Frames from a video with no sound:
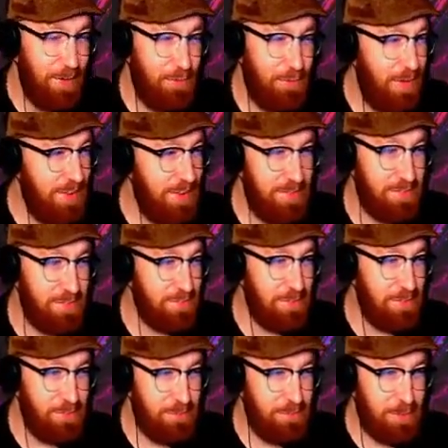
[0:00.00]
Where's this
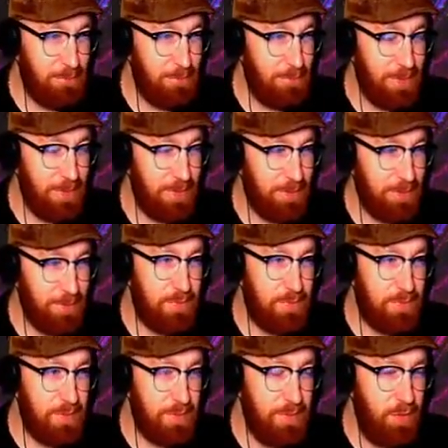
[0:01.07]
come from, mate?
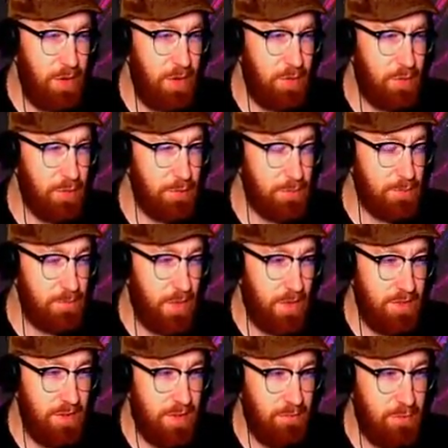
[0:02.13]
No, I don't. I
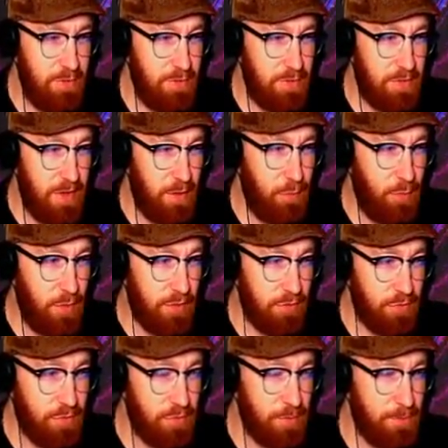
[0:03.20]
think I've only done that
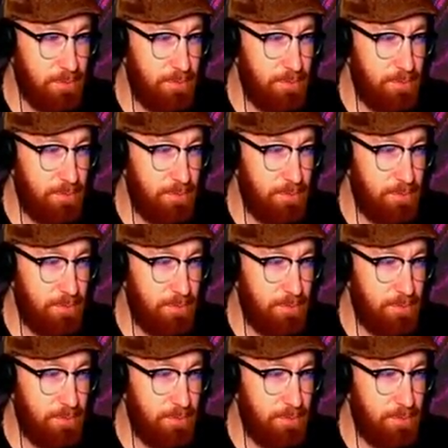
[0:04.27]
once.